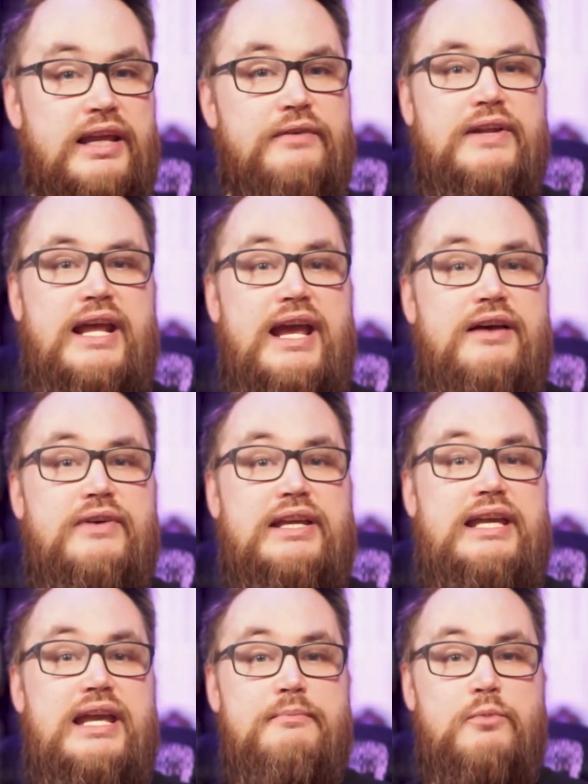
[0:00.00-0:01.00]
even have a
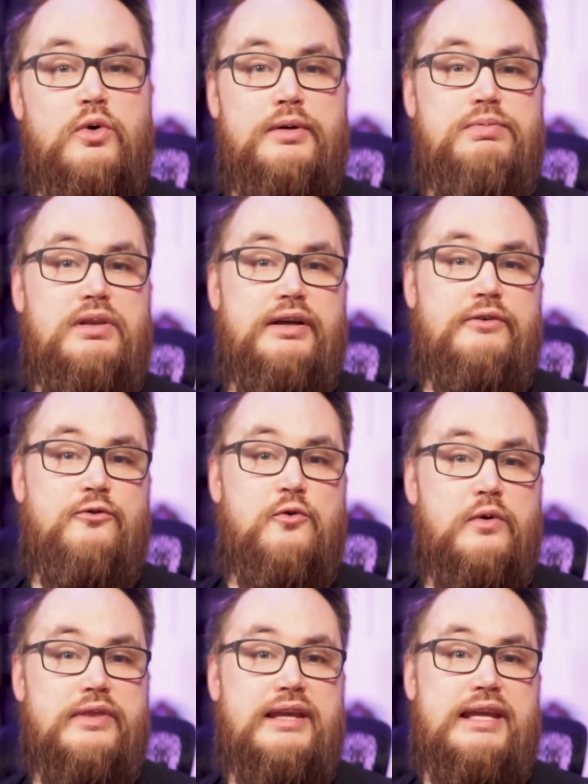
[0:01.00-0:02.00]
Game Boy player
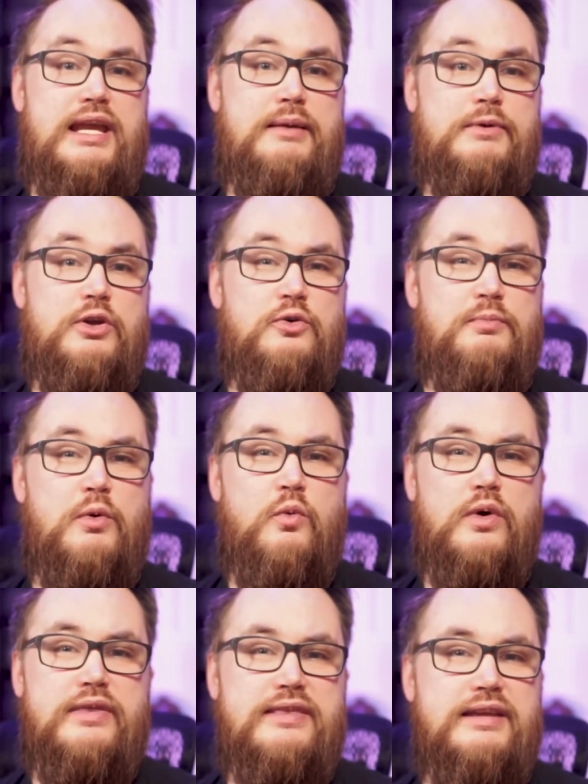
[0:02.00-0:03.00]
for the GameCube, but
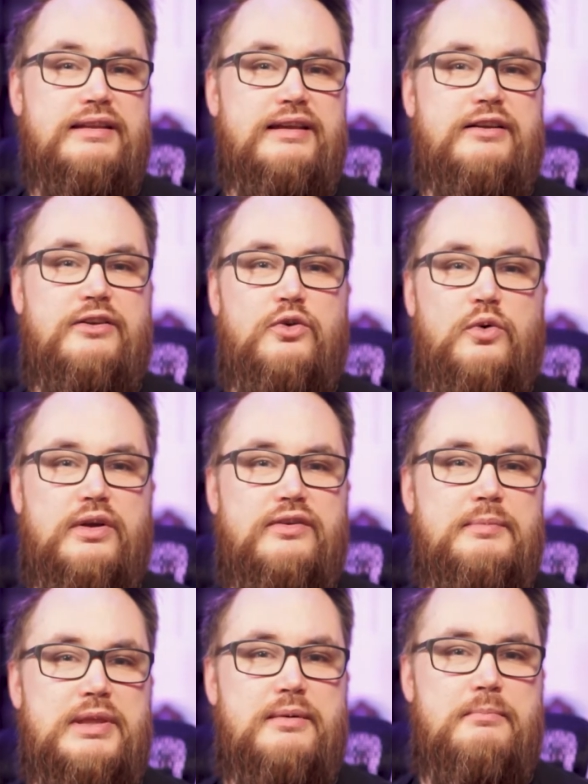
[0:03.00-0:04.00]
one thing that
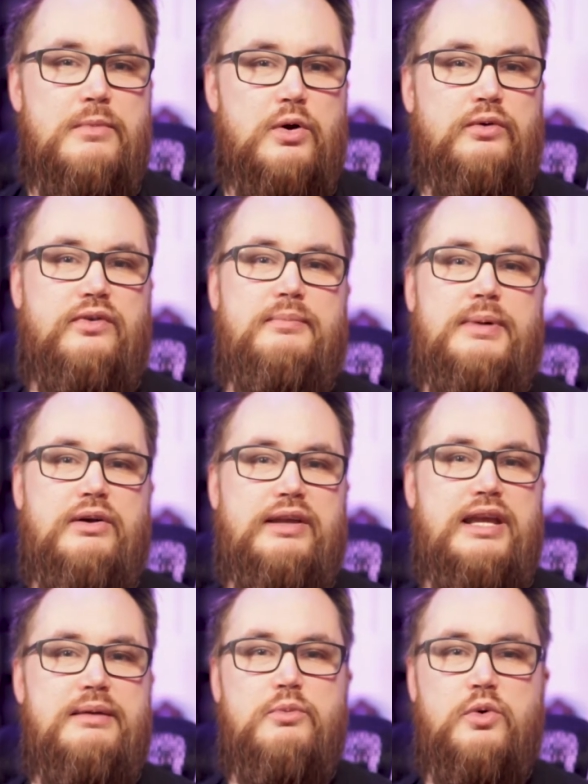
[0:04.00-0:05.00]
annoys me the most about
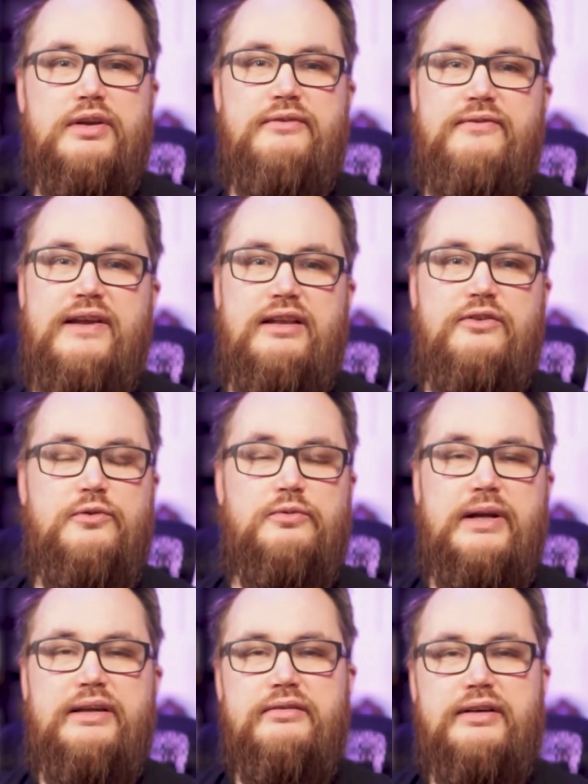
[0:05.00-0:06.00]
Game Boy Advance for
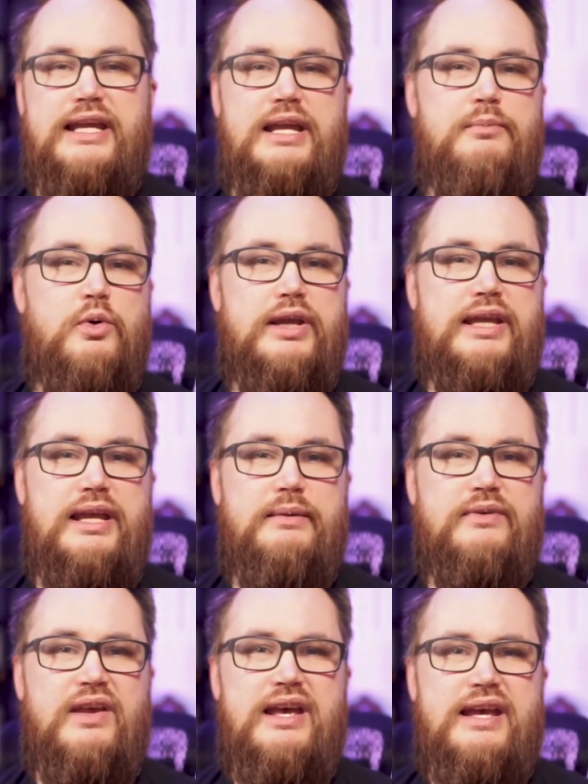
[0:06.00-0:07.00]
regular Game Boy
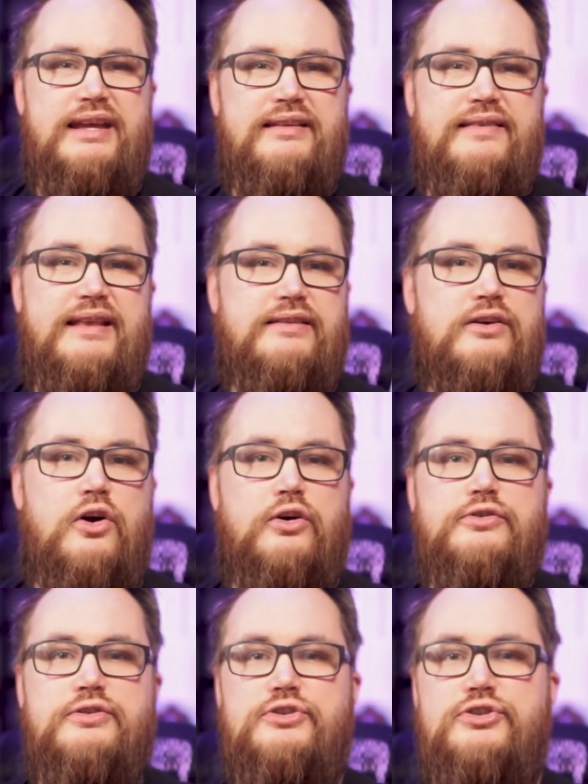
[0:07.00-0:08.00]
games is that the cartridge